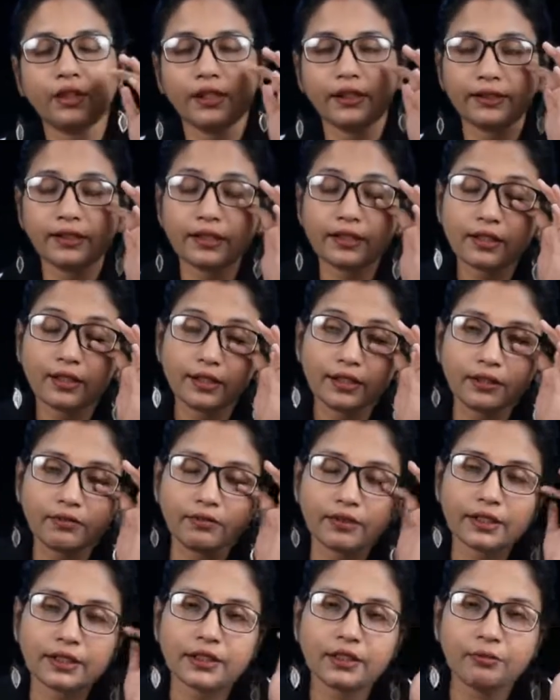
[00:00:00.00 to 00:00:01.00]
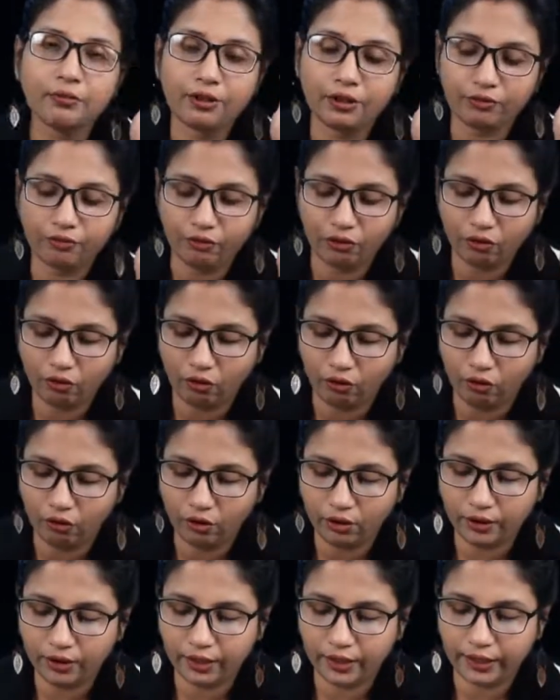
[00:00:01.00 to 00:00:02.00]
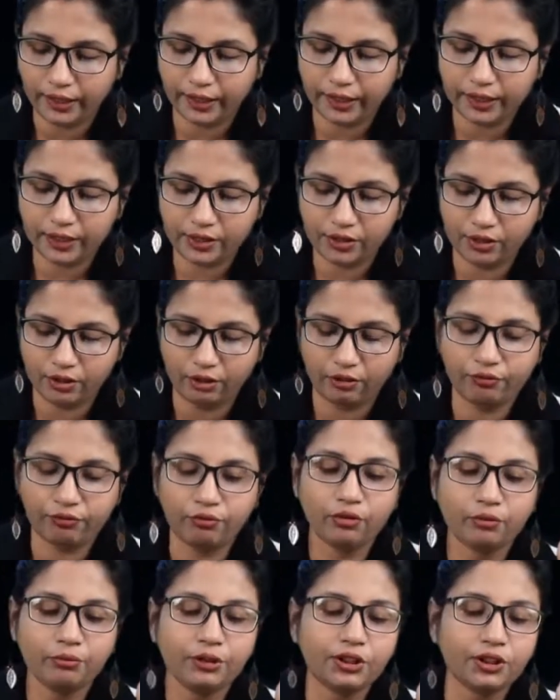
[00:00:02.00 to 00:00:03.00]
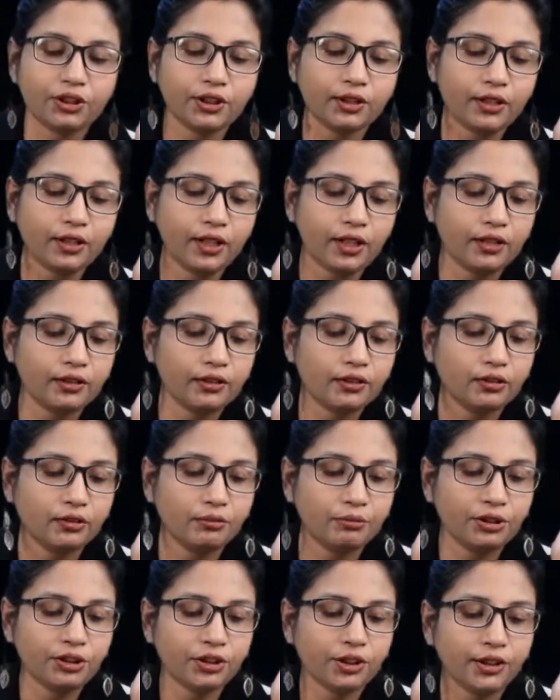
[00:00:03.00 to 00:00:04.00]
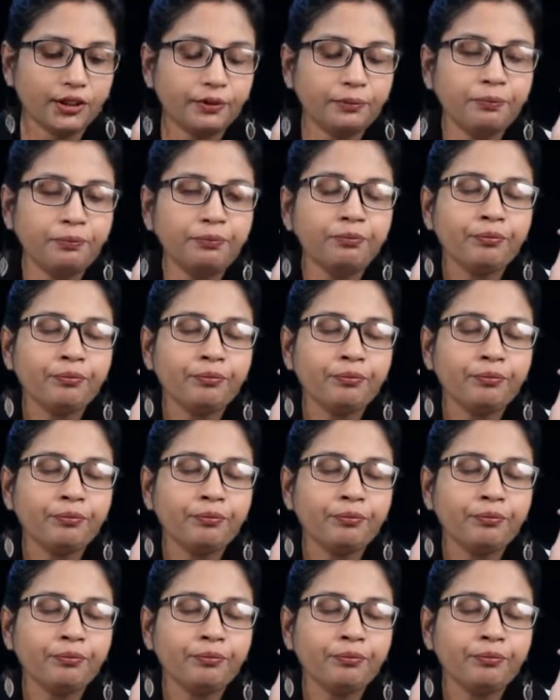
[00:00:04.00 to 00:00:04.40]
Legislative Assembly for all their acts of omission and commission,